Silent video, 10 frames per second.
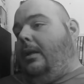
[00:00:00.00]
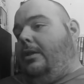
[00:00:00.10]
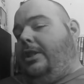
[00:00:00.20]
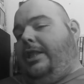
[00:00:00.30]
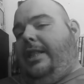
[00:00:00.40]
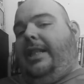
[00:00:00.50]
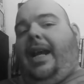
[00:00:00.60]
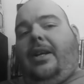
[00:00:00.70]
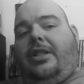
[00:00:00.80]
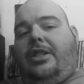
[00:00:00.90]
she sat
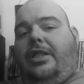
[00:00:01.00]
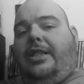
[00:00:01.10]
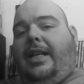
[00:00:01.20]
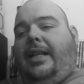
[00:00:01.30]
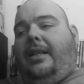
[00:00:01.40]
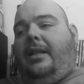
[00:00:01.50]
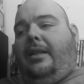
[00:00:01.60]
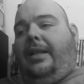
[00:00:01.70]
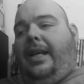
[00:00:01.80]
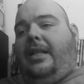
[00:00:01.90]
down and she said
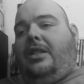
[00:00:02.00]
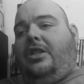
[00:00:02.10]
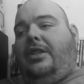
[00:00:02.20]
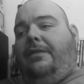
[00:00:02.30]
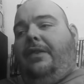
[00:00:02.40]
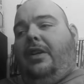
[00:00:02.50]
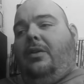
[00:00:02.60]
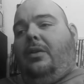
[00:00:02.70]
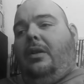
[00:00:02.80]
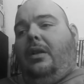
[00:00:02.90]
that she
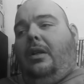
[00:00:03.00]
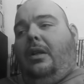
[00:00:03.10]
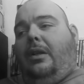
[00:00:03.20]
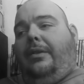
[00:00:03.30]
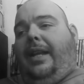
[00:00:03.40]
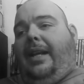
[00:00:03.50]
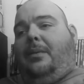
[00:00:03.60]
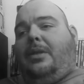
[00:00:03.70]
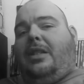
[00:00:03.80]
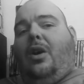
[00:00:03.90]
felt that
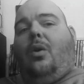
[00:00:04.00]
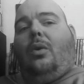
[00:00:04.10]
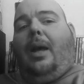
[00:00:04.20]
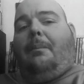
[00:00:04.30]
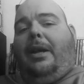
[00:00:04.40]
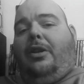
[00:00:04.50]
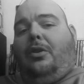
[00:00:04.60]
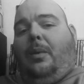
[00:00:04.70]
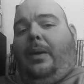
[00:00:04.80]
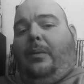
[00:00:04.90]
it was a whole lot better
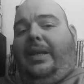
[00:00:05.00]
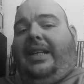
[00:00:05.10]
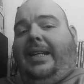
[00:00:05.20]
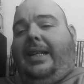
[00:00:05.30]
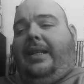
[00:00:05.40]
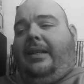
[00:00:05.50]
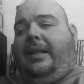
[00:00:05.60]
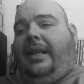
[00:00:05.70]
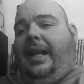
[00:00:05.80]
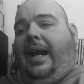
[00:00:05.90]
the way we did it
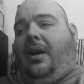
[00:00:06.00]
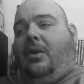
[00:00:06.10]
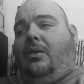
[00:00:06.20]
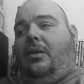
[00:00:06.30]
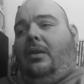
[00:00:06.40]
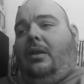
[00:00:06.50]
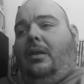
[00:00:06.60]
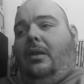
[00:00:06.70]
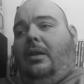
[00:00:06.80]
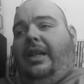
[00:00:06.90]
than how
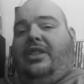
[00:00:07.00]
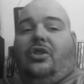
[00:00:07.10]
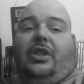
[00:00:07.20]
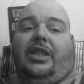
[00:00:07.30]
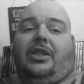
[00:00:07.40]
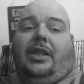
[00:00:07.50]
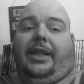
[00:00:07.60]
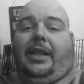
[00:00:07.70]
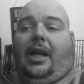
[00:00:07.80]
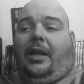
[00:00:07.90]
it's
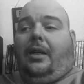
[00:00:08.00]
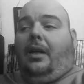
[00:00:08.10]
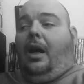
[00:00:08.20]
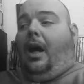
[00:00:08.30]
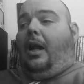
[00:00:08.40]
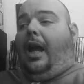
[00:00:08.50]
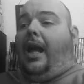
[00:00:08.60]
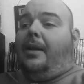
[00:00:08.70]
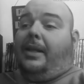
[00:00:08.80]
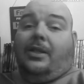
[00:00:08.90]
traditionally done.
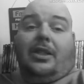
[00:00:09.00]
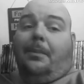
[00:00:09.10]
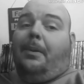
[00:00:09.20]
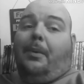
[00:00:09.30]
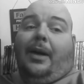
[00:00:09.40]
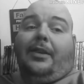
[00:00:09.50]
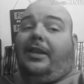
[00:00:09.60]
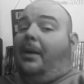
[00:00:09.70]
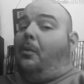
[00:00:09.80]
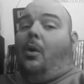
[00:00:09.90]
There's some people out there
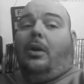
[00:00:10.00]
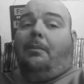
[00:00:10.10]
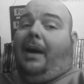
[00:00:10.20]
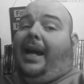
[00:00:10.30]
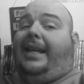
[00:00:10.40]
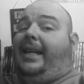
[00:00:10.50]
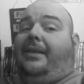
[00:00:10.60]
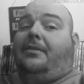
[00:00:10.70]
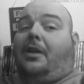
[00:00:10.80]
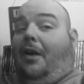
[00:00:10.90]
that will only buy
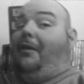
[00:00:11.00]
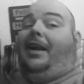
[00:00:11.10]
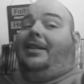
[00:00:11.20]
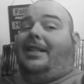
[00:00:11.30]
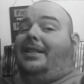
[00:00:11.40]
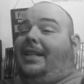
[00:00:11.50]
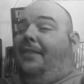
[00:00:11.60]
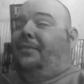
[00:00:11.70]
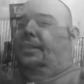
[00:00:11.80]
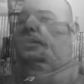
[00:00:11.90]
gifts on Valentine's
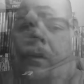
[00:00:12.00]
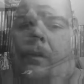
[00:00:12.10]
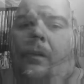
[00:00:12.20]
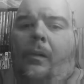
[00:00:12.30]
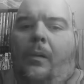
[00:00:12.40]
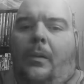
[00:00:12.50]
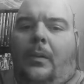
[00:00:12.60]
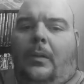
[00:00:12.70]
Day for the loved one.